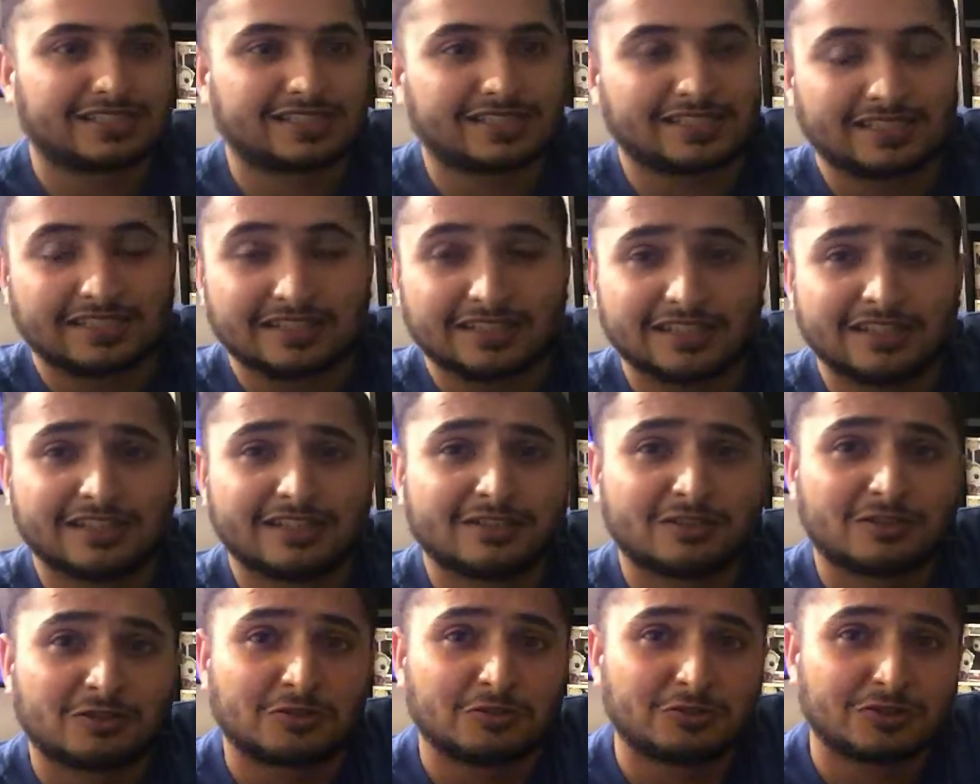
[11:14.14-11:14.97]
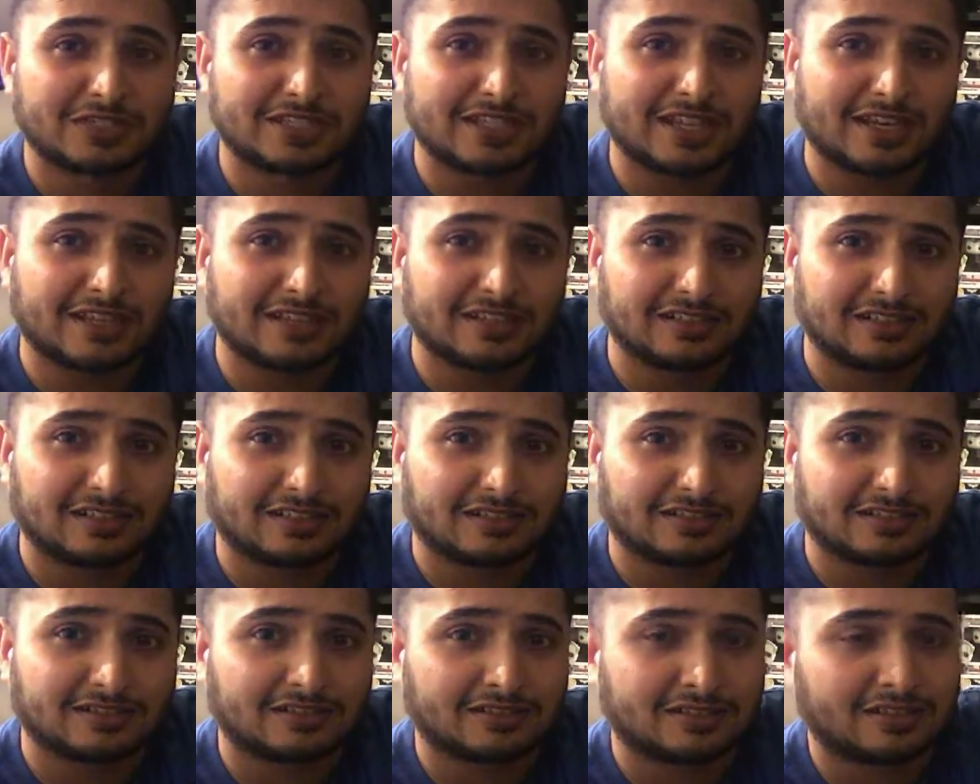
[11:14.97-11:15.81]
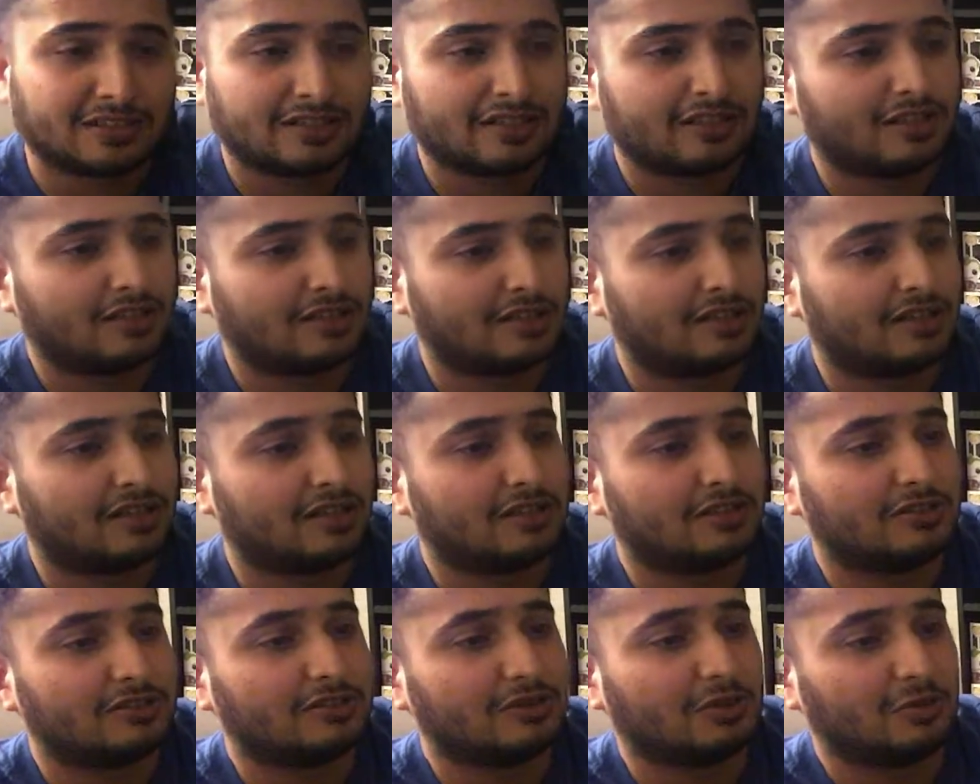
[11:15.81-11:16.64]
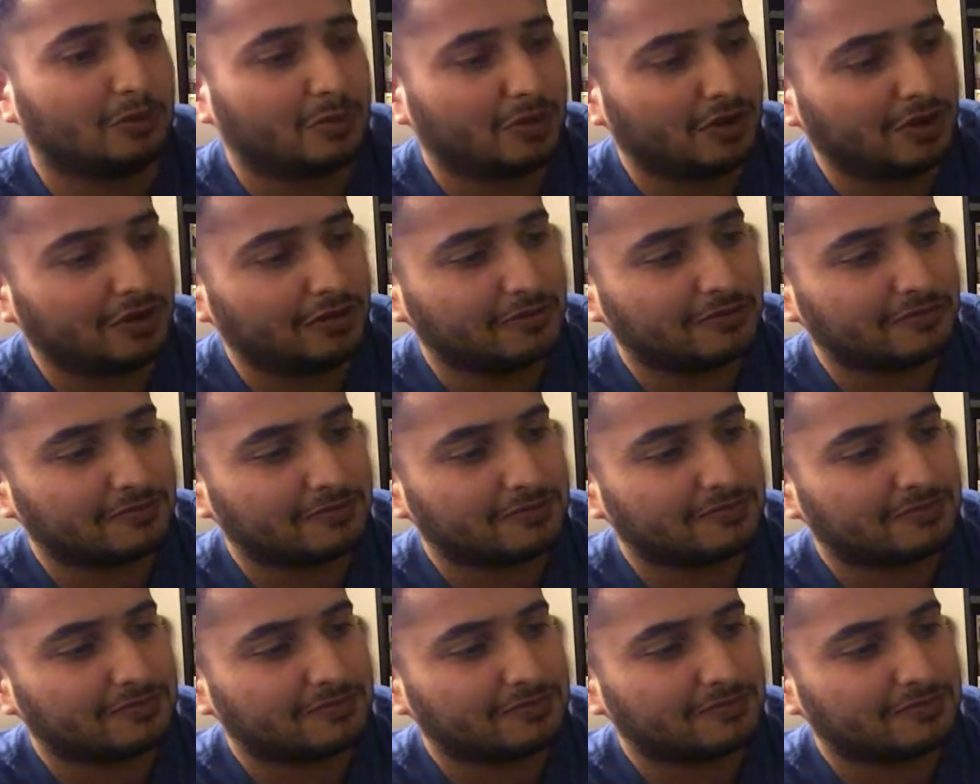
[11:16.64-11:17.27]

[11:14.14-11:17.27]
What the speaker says: City Crusader. You know what?